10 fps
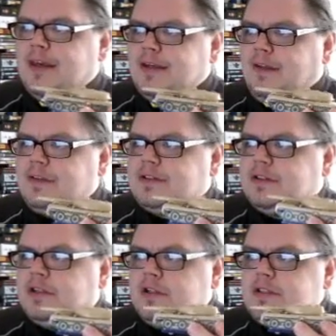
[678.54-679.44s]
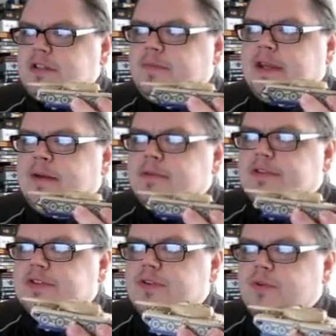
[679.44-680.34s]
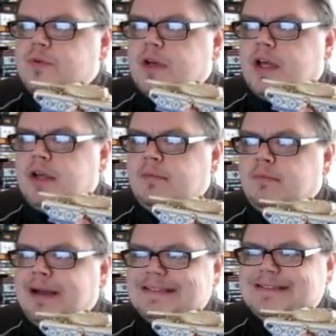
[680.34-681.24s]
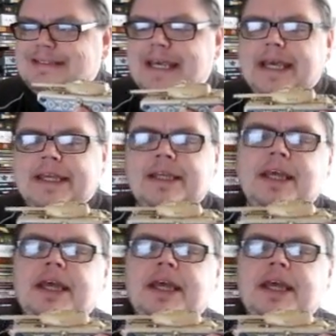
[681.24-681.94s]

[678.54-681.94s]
Now, that's the closest I've been able to ascertain.